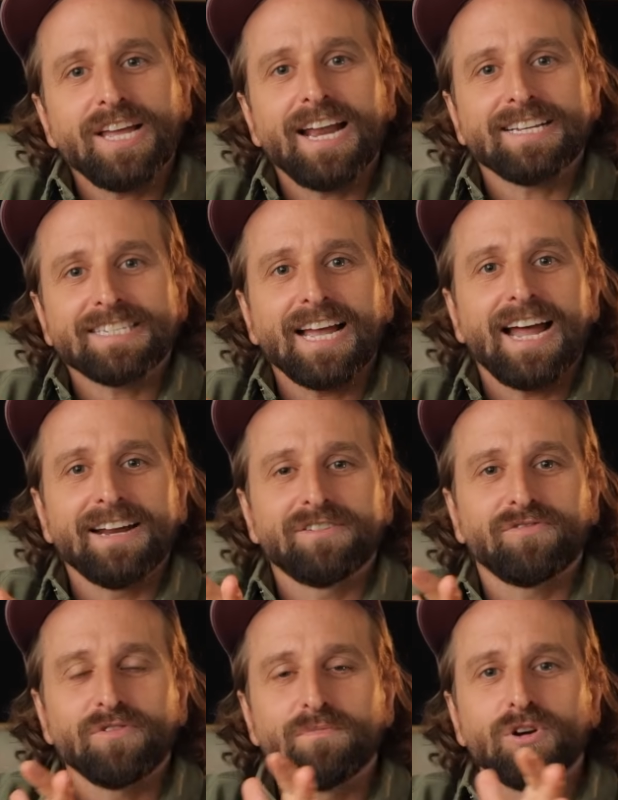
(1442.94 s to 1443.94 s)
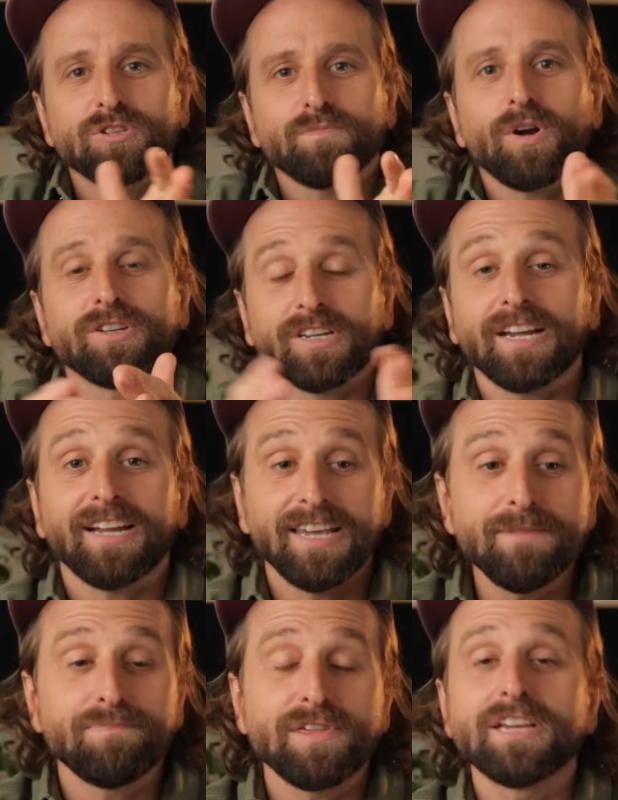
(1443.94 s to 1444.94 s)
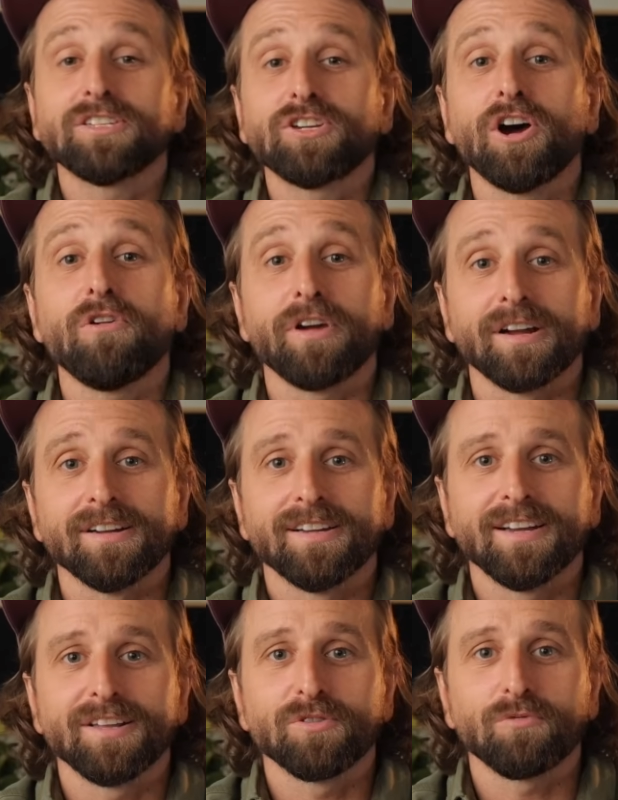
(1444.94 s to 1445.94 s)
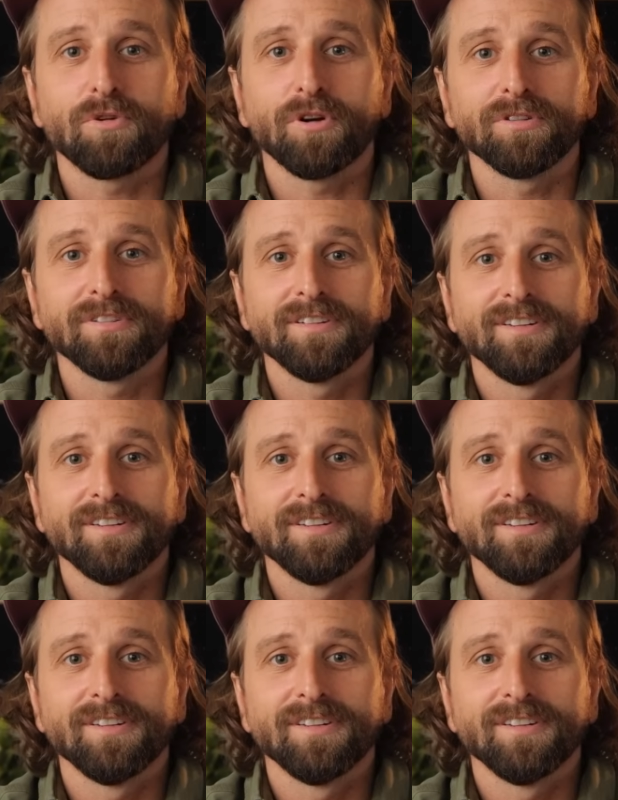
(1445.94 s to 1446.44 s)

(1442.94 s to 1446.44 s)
that aside for the most part to keep things going in the world.